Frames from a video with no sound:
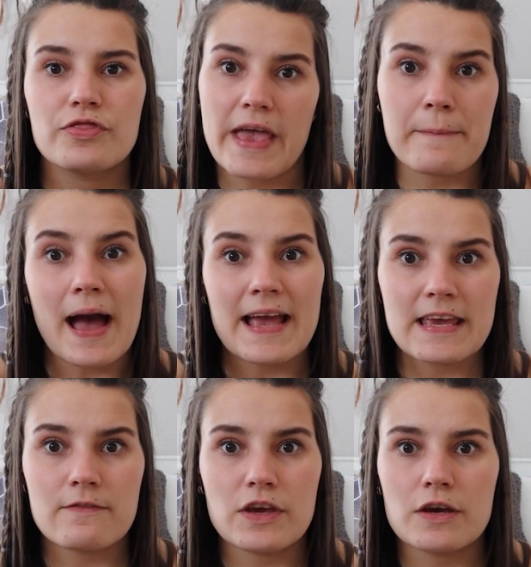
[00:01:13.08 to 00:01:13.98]
they might
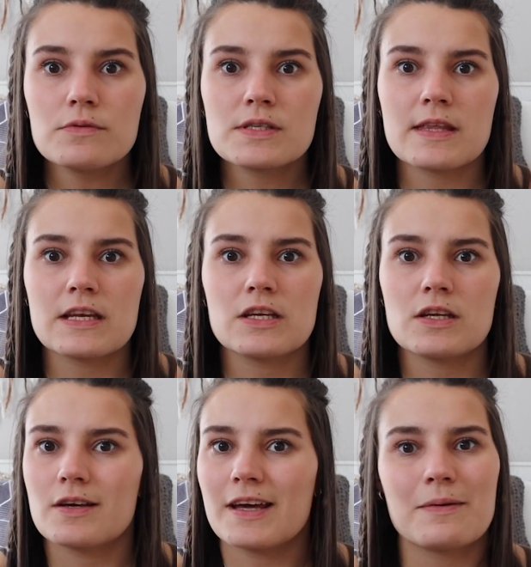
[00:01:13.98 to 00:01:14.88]
give you, so then
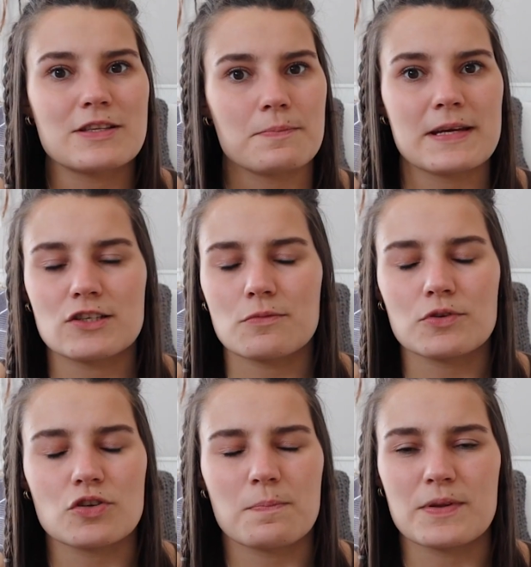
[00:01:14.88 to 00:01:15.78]
you're going to end up being
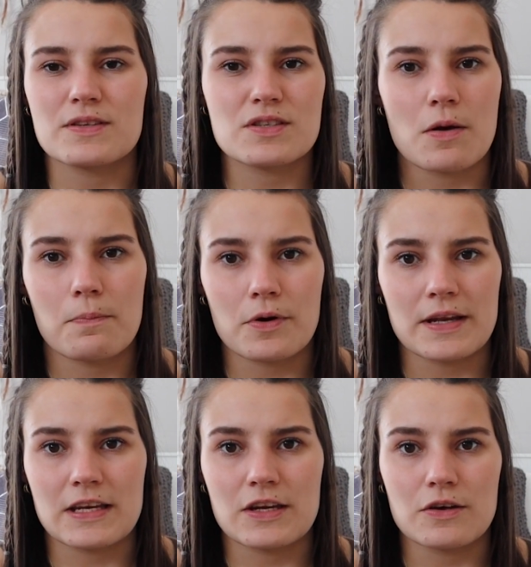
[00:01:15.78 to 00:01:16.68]
doubled up and there's no
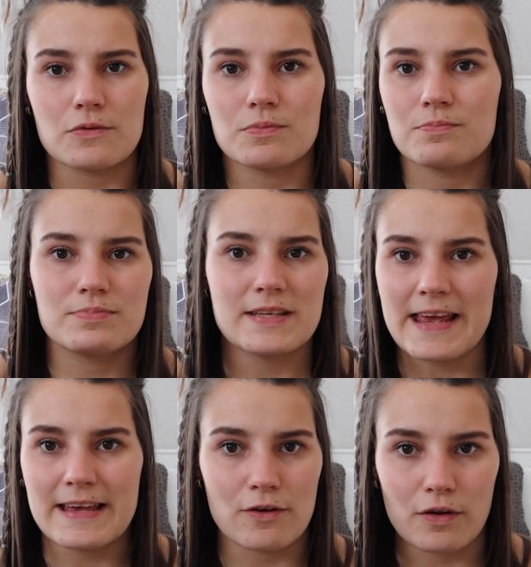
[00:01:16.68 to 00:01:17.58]
point in you
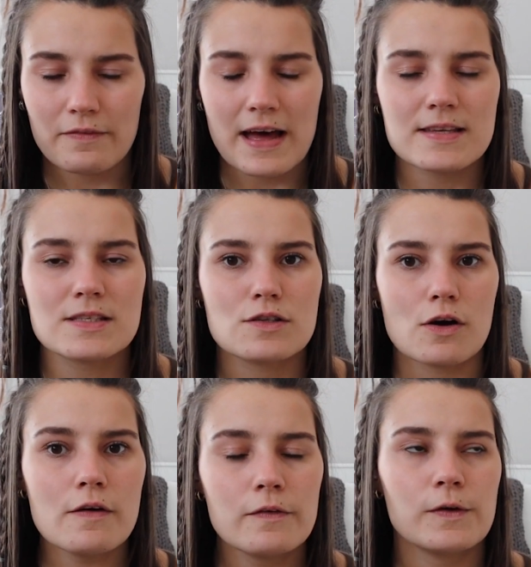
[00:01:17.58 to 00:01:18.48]
taking all of that
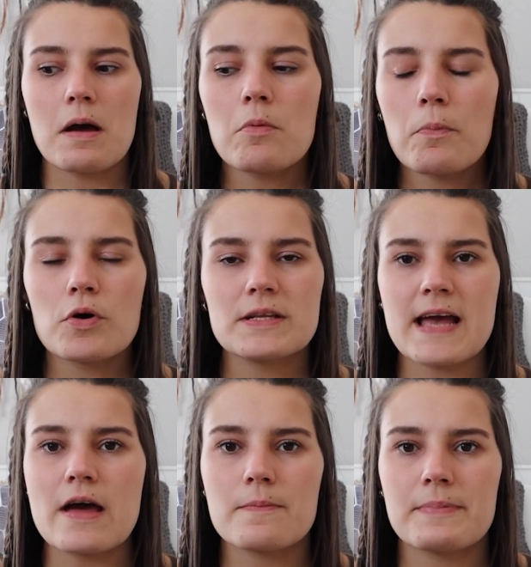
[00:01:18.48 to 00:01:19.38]
stuff. So I will point
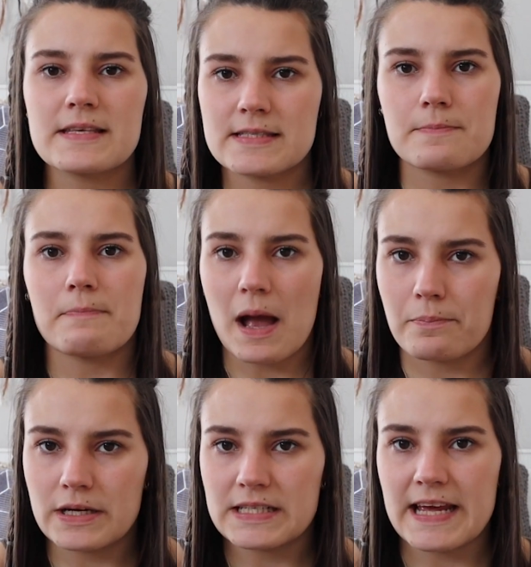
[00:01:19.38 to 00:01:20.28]
out the bits that my
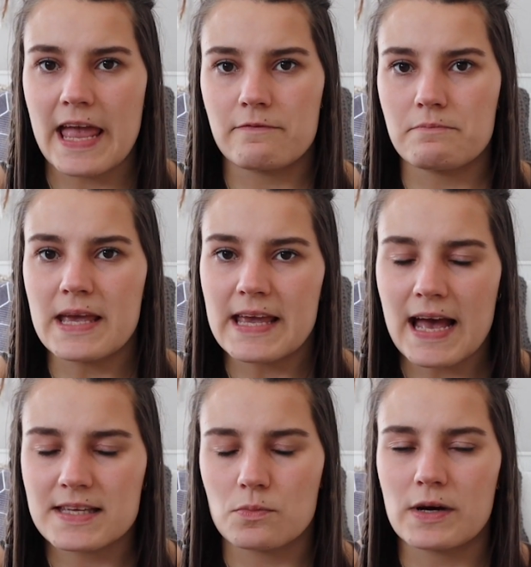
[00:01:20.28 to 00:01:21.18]
breeder gave me
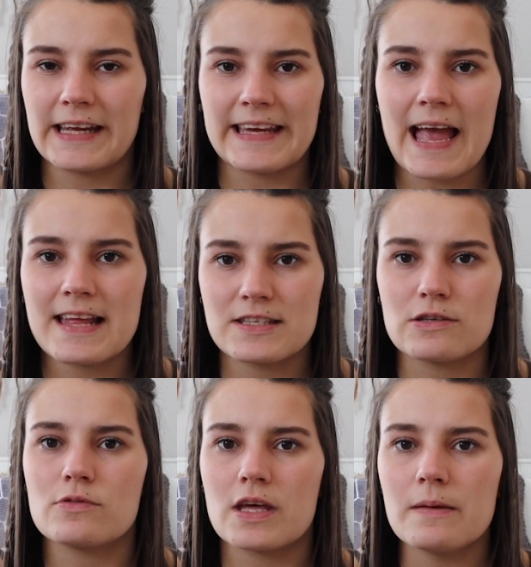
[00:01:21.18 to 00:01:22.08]
as and when I get
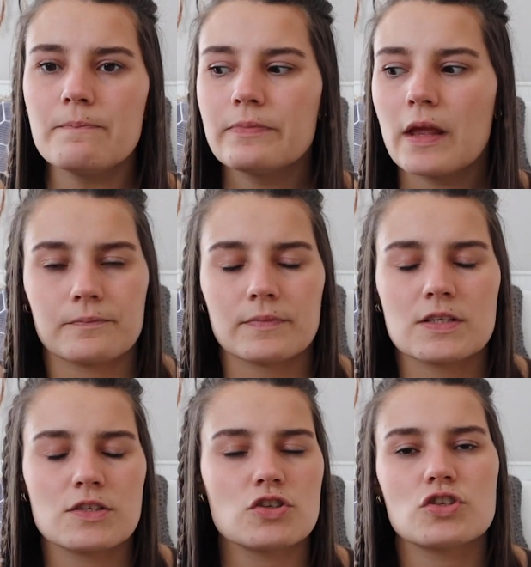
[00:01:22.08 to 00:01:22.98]
to them.
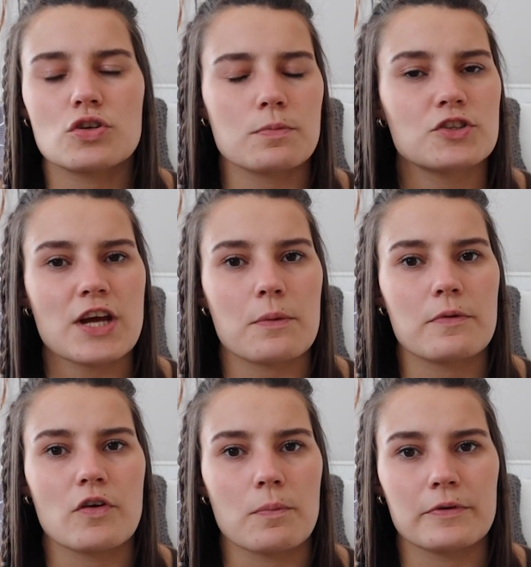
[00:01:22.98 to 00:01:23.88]
So just double check
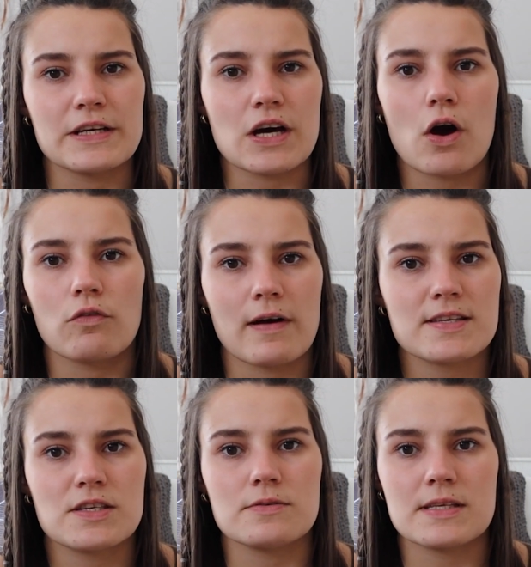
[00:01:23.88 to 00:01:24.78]
with your breeder or
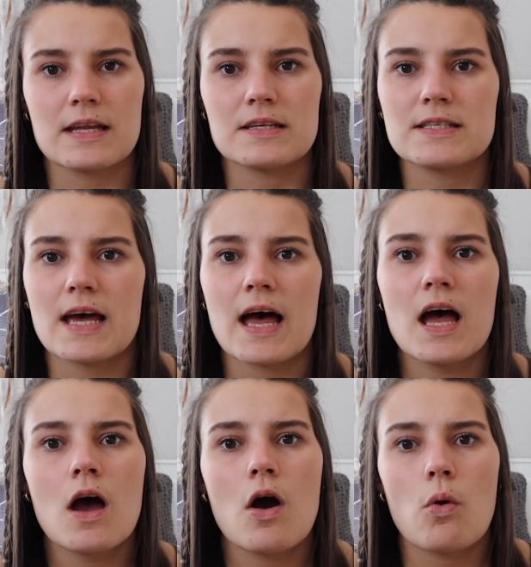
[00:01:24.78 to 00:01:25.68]
rescue centre
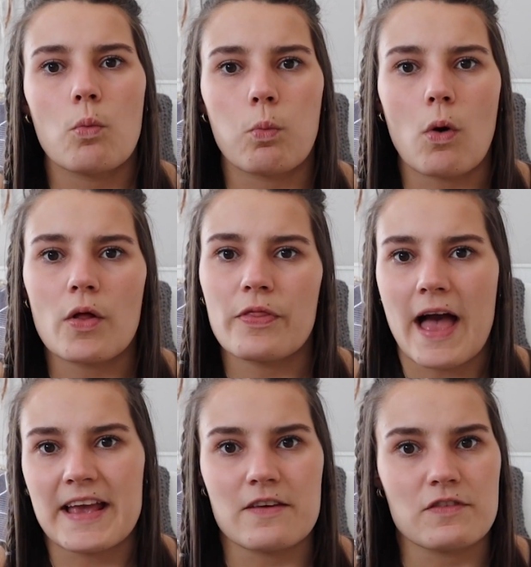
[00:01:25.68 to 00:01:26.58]
what
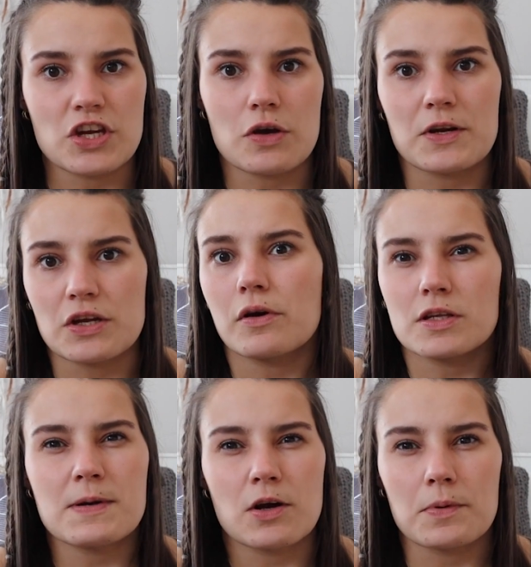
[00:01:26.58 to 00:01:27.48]
they're giving you when you go
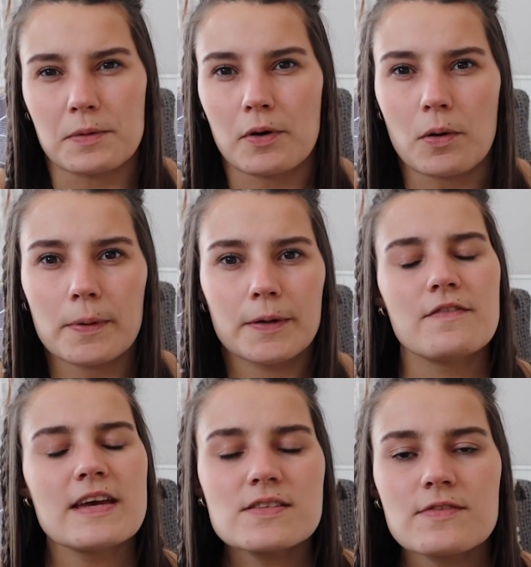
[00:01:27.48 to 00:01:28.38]
to pick up your pup. The
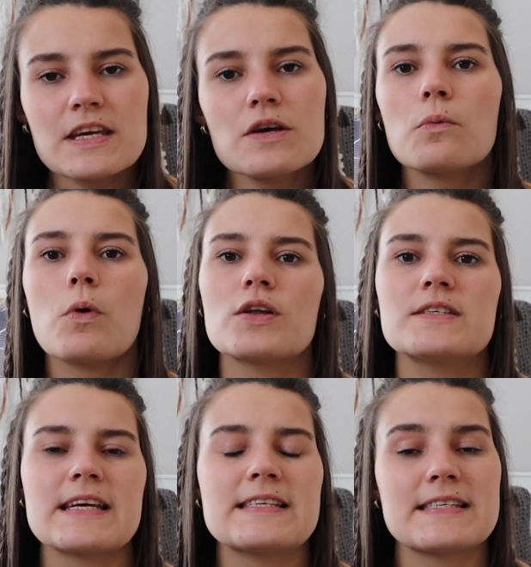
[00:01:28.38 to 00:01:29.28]
first thing you'll
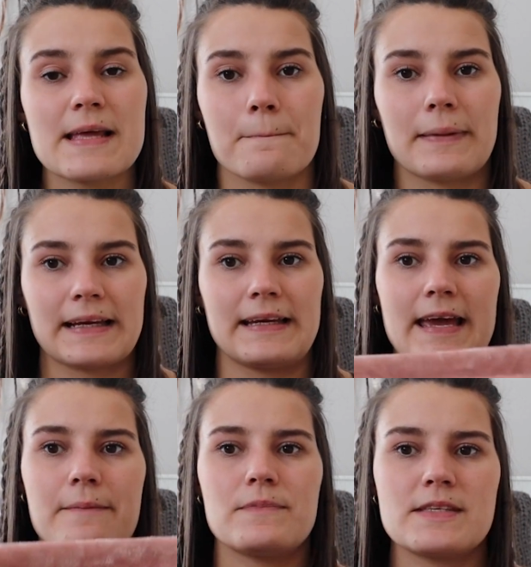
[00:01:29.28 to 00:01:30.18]
want is a scent
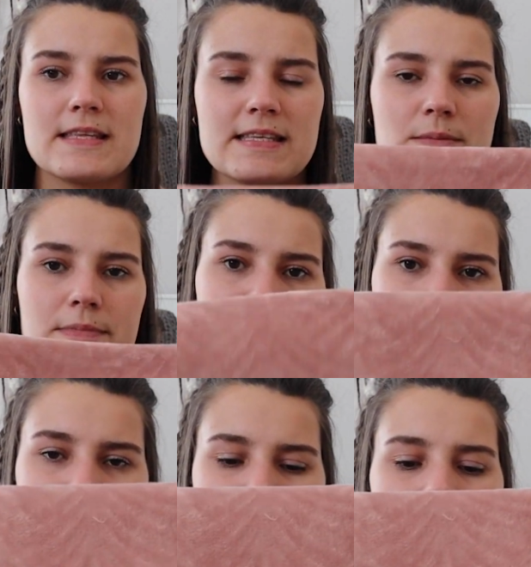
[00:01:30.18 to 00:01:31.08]
blanket. So this is
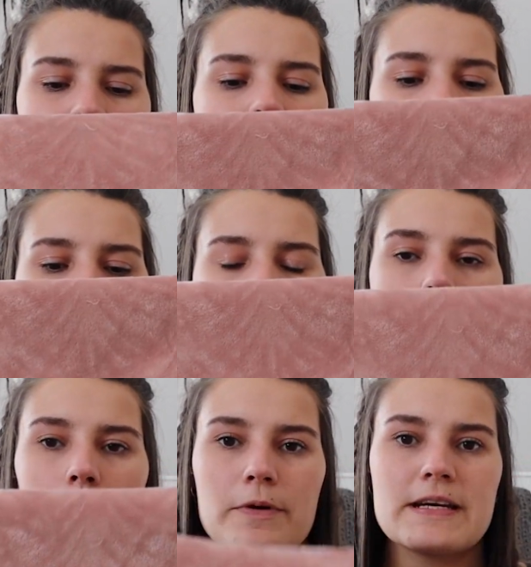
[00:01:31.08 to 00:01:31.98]
Millie's, and
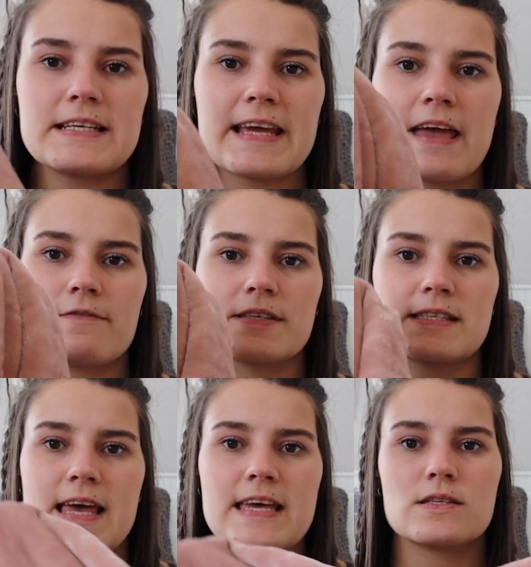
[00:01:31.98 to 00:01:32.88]
our breeder gave us
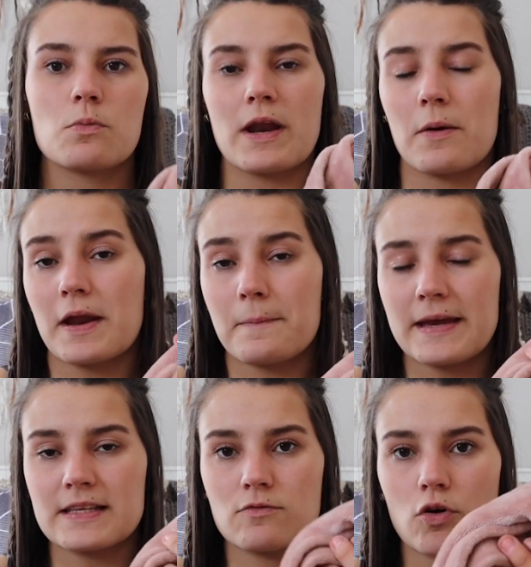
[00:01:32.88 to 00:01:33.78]
this when I went and
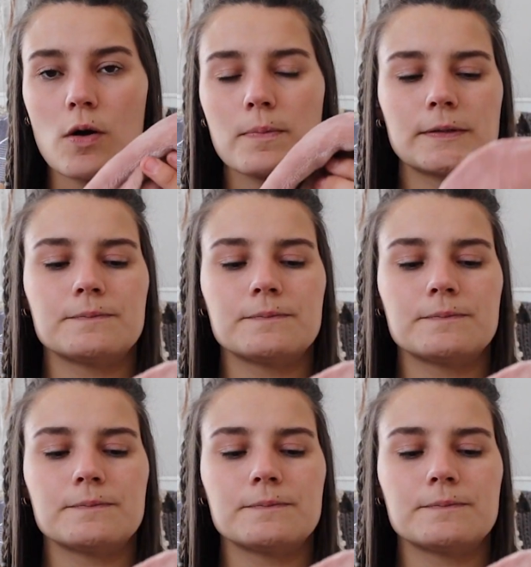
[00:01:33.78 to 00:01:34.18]
picked her up.